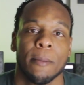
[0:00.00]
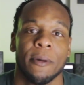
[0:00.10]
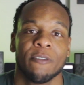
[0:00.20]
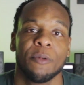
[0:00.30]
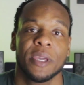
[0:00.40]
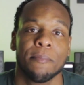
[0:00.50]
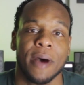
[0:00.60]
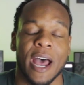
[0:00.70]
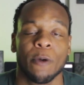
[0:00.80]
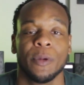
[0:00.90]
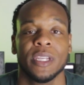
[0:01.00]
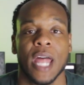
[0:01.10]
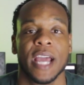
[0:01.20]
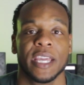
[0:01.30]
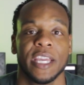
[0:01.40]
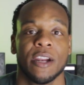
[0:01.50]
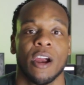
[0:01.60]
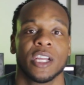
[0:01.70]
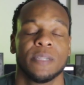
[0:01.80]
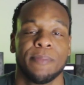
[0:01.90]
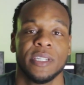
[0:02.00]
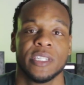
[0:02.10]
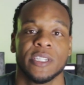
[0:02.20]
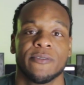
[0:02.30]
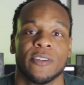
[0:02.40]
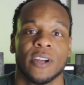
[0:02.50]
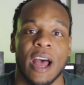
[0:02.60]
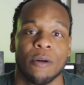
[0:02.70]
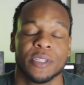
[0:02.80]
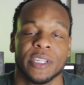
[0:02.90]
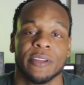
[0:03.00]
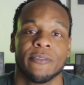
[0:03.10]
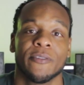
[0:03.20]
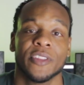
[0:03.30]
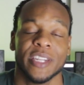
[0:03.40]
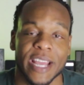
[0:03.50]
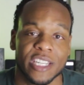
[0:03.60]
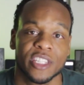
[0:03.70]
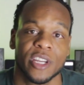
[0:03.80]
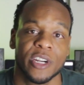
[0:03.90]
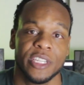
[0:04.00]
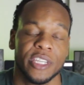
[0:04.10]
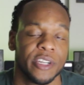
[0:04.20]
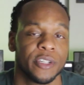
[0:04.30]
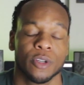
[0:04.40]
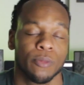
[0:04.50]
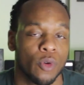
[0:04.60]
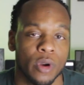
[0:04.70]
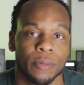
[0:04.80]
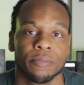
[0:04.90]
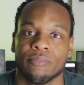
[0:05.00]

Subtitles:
But if we can buy, we lock in our expenses for housing for the next 30 years or more.